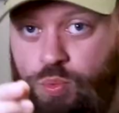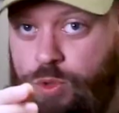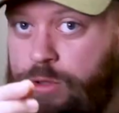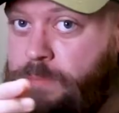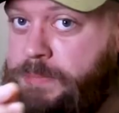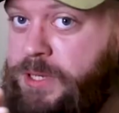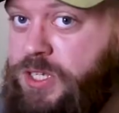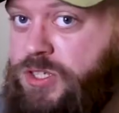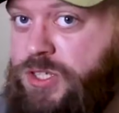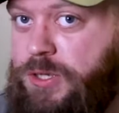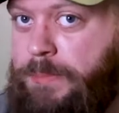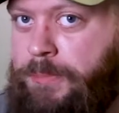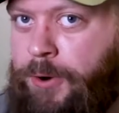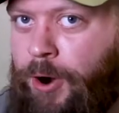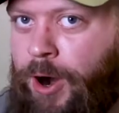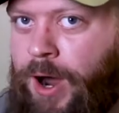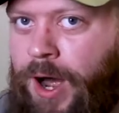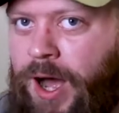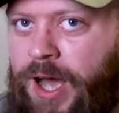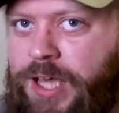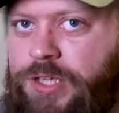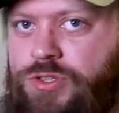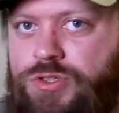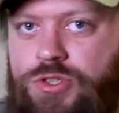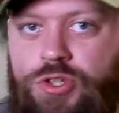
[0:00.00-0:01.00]
will be
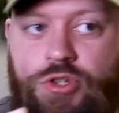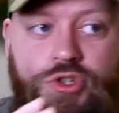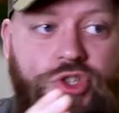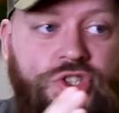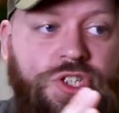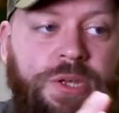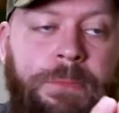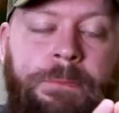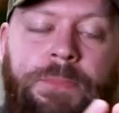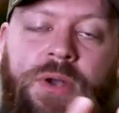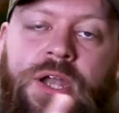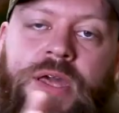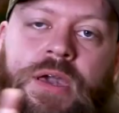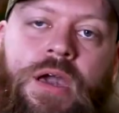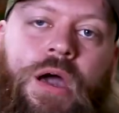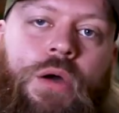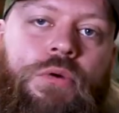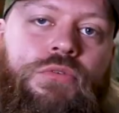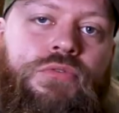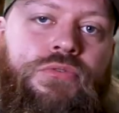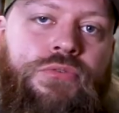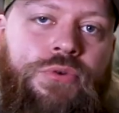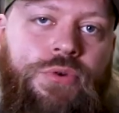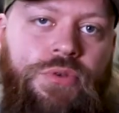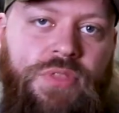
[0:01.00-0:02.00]
surprised that simply
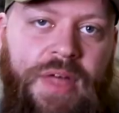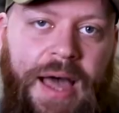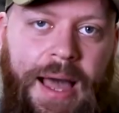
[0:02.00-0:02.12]
going through